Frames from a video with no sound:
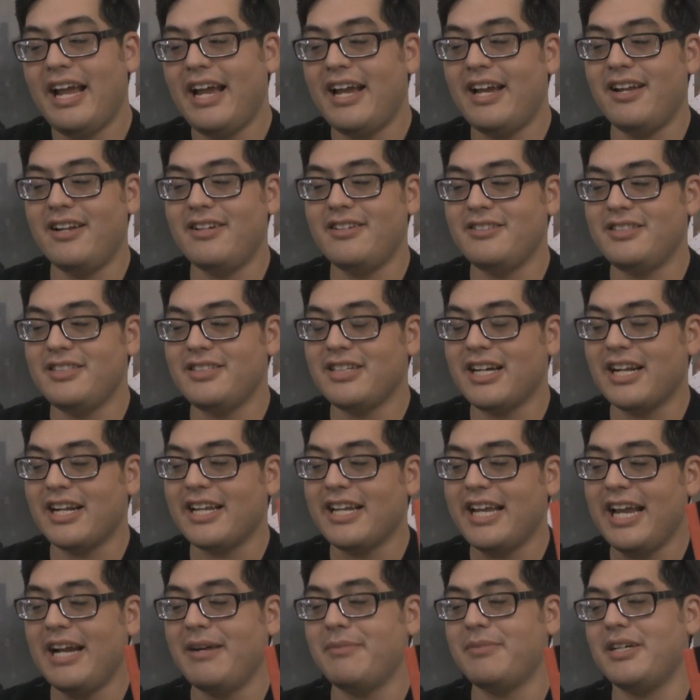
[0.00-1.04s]
And you got
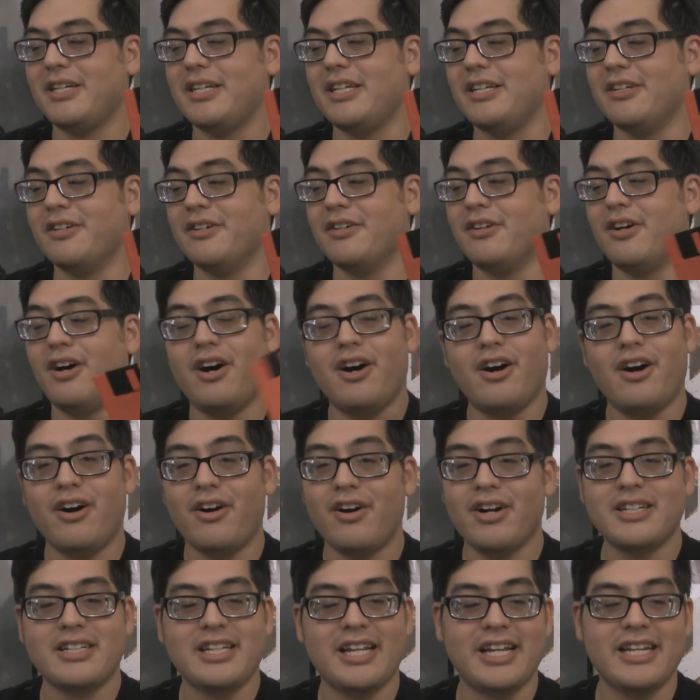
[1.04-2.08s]
a camera here.
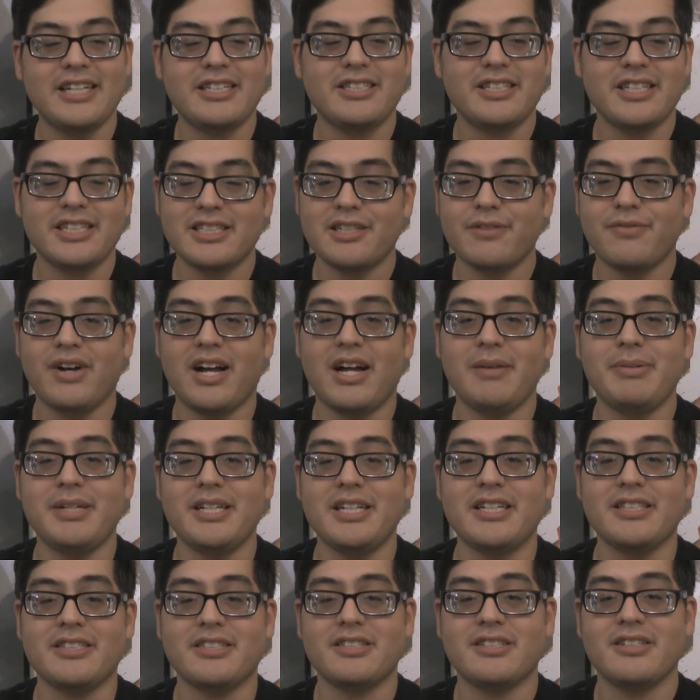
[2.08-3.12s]
All it takes is a
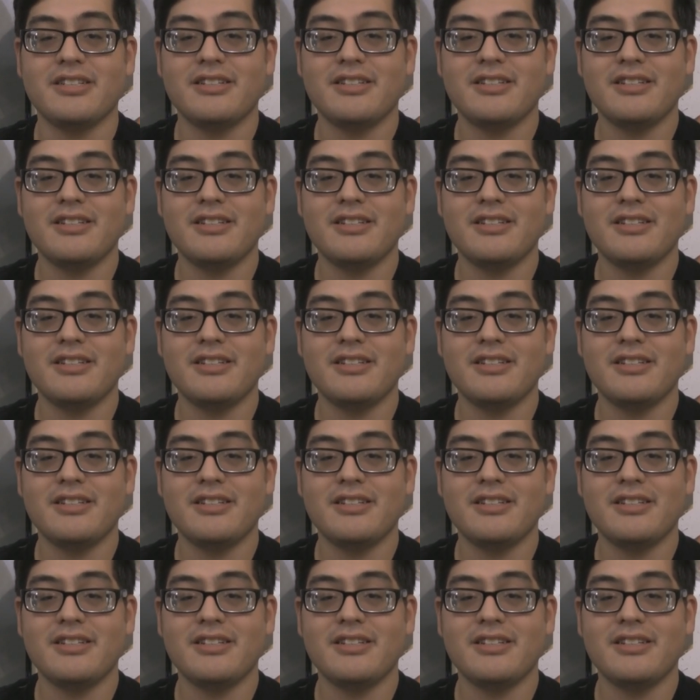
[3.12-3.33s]
floppy disk,